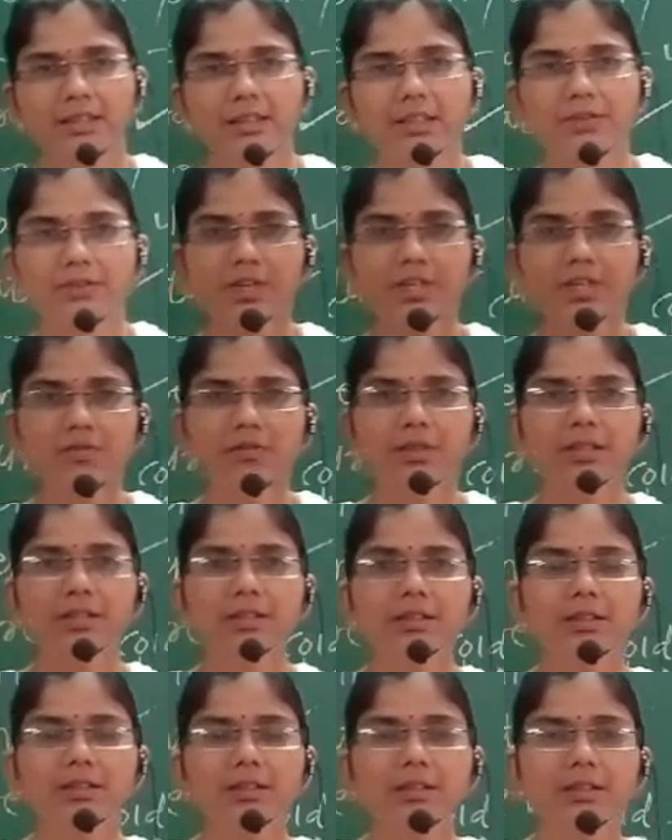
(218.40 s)
which
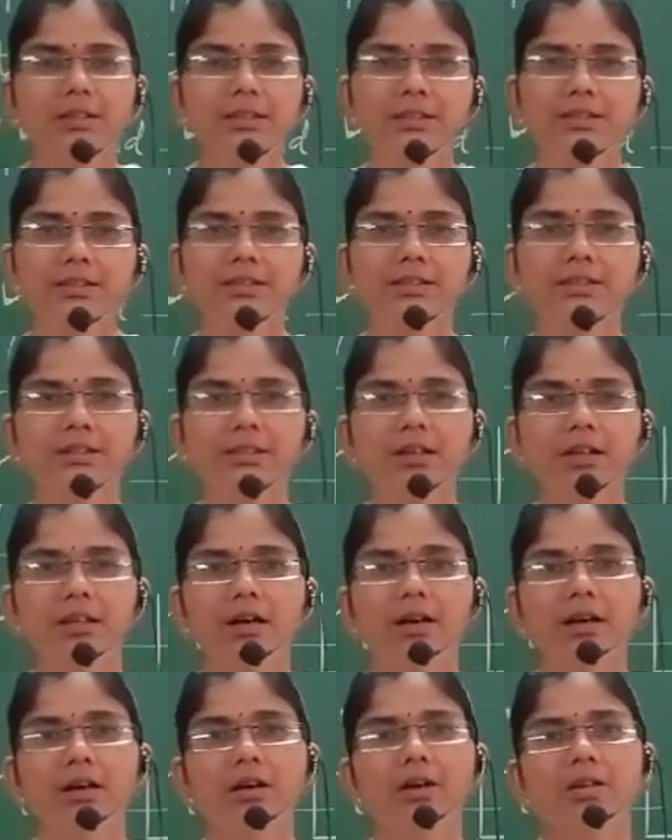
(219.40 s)
one is
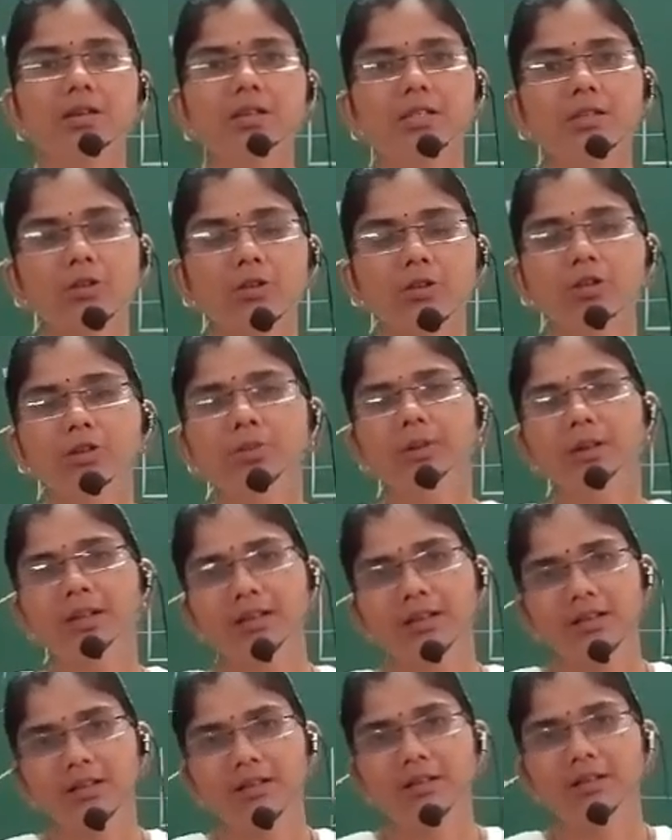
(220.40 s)
soluble
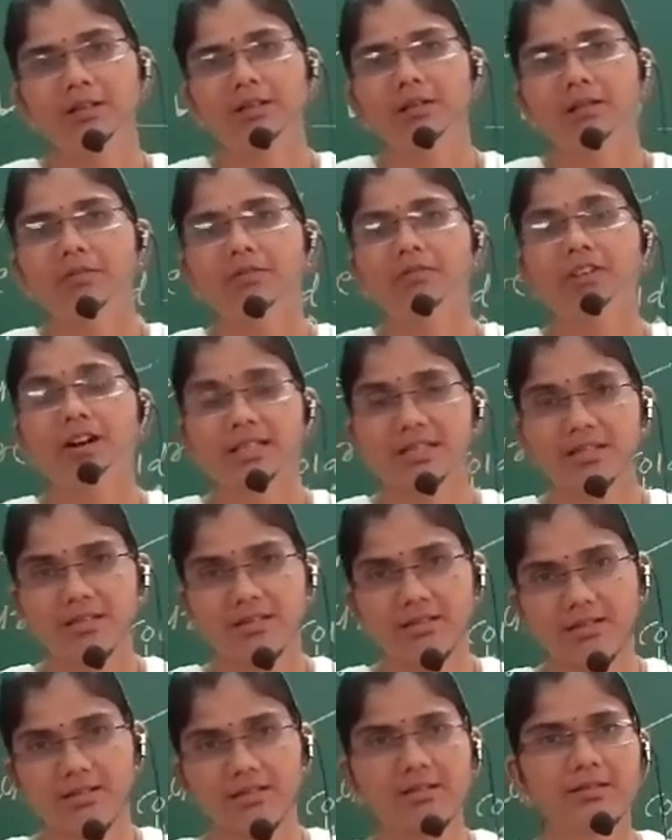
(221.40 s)

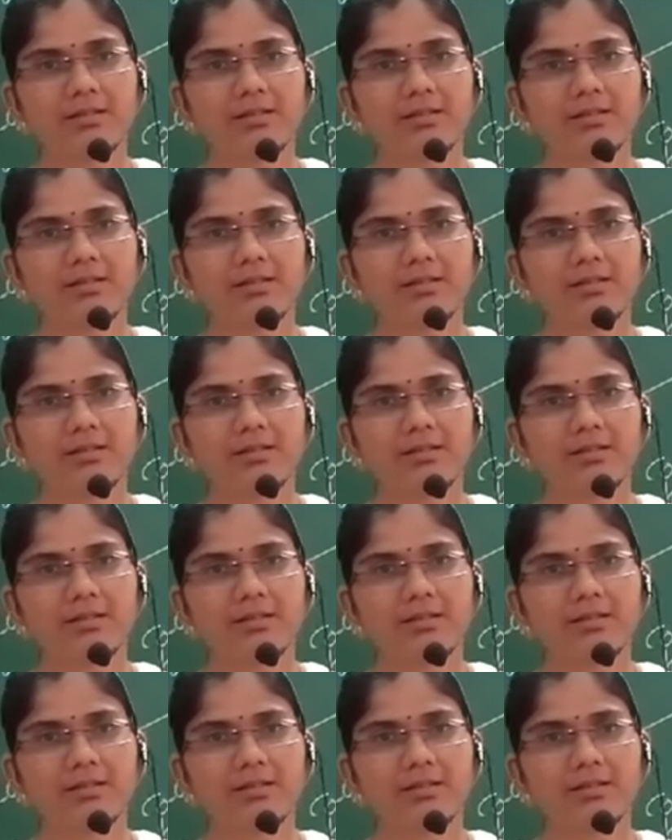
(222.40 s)
faster?